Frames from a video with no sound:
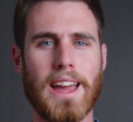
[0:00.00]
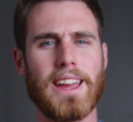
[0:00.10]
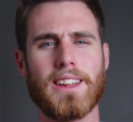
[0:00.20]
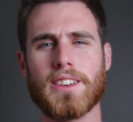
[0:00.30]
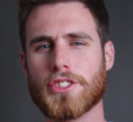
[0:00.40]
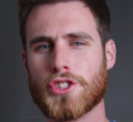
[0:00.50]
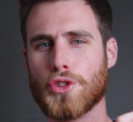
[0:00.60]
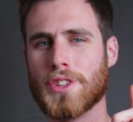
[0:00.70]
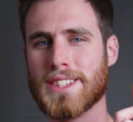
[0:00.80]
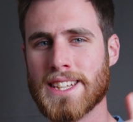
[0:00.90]
And
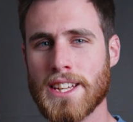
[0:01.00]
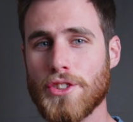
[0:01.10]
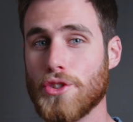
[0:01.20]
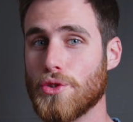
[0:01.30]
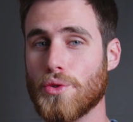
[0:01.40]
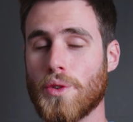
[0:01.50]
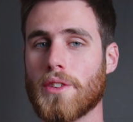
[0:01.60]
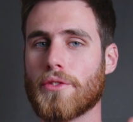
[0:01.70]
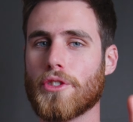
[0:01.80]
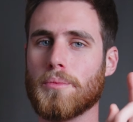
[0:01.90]
to continue
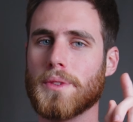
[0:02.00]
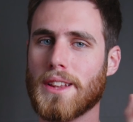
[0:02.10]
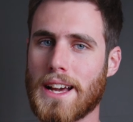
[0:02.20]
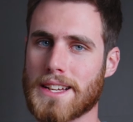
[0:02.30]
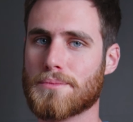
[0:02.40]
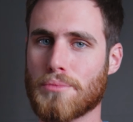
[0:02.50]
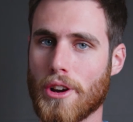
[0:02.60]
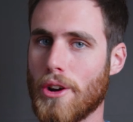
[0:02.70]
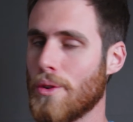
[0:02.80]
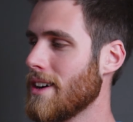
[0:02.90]
from the last
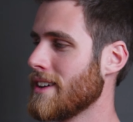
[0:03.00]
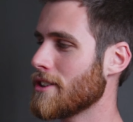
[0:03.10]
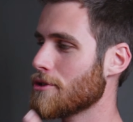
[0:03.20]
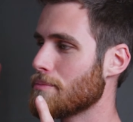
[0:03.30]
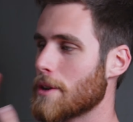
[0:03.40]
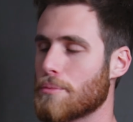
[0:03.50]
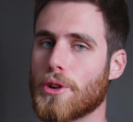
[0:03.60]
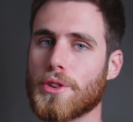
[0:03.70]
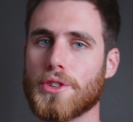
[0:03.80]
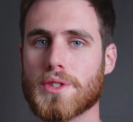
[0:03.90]
pro, another big
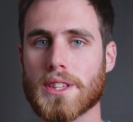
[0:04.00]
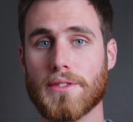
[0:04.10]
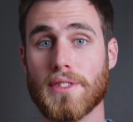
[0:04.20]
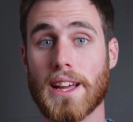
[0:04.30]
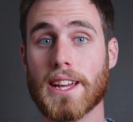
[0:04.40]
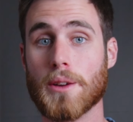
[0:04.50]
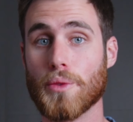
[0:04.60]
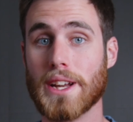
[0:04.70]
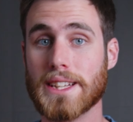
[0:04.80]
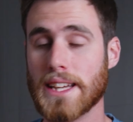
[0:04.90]
pro to using the FLYCAM
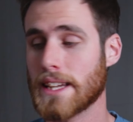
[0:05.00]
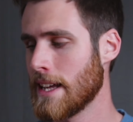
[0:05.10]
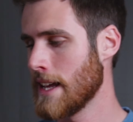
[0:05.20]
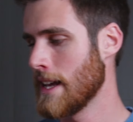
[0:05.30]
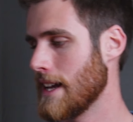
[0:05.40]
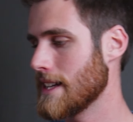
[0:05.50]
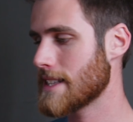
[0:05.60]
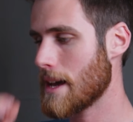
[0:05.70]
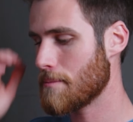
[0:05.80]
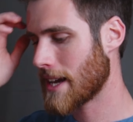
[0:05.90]
Redking is
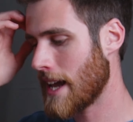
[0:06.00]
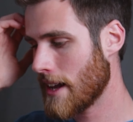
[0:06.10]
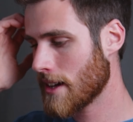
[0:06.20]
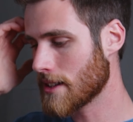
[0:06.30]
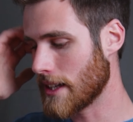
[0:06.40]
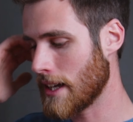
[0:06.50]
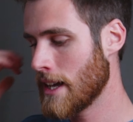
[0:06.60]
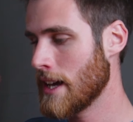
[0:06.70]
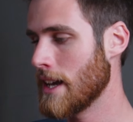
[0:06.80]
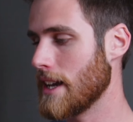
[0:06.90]
that mechanically,
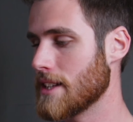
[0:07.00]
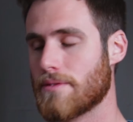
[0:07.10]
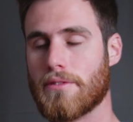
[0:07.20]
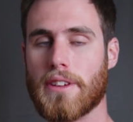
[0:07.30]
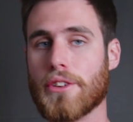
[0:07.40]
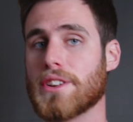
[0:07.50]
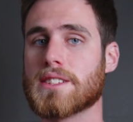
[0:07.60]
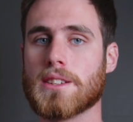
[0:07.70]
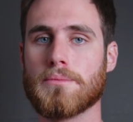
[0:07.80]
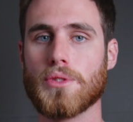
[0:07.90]
it's very
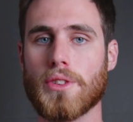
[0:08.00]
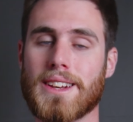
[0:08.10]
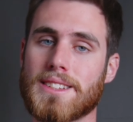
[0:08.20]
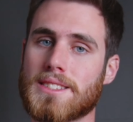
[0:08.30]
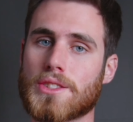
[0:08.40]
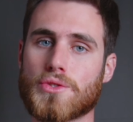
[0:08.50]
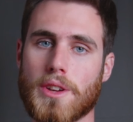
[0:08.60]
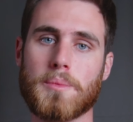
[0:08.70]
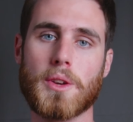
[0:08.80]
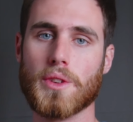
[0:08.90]
simple and it's
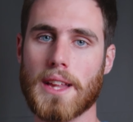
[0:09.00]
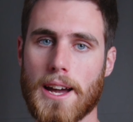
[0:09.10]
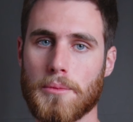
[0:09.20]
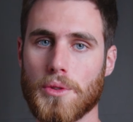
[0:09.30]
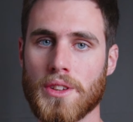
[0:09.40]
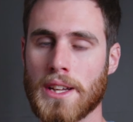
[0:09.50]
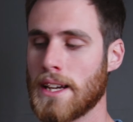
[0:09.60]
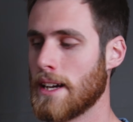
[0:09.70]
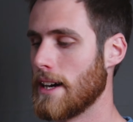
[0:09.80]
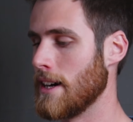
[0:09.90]
extremely reliable.
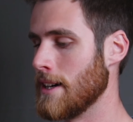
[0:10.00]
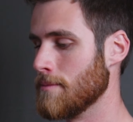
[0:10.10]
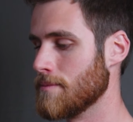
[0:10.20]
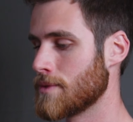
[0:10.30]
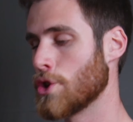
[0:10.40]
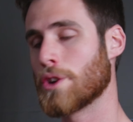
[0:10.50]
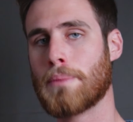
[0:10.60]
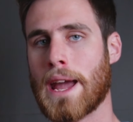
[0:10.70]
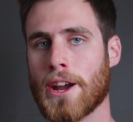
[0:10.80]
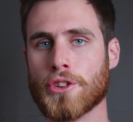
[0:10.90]
To
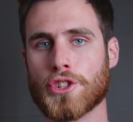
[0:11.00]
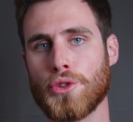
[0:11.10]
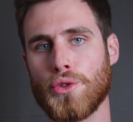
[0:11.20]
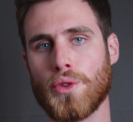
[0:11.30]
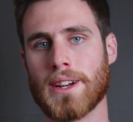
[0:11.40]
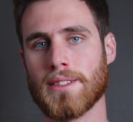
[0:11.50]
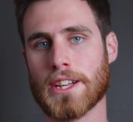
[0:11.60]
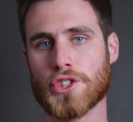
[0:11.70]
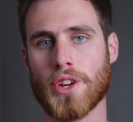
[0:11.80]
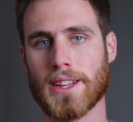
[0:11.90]
compare to an
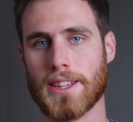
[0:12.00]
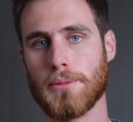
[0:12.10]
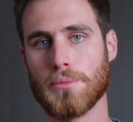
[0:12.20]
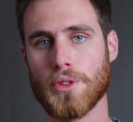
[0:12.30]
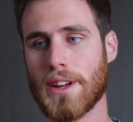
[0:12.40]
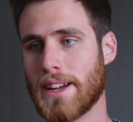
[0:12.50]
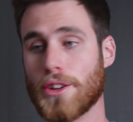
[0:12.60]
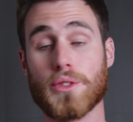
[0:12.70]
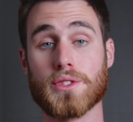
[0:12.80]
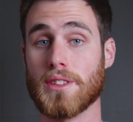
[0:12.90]
electronic gimbal, I
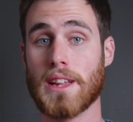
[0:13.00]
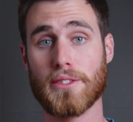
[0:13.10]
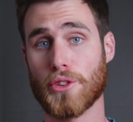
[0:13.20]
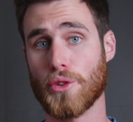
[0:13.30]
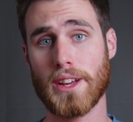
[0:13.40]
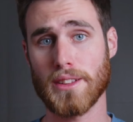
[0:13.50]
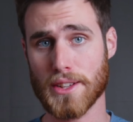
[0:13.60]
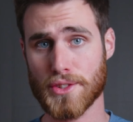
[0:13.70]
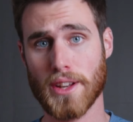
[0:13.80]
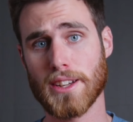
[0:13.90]
know there's a lot of great
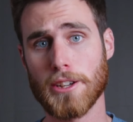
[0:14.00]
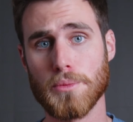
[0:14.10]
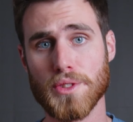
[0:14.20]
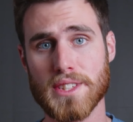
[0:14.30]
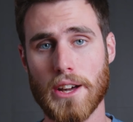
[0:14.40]
electronic gimbals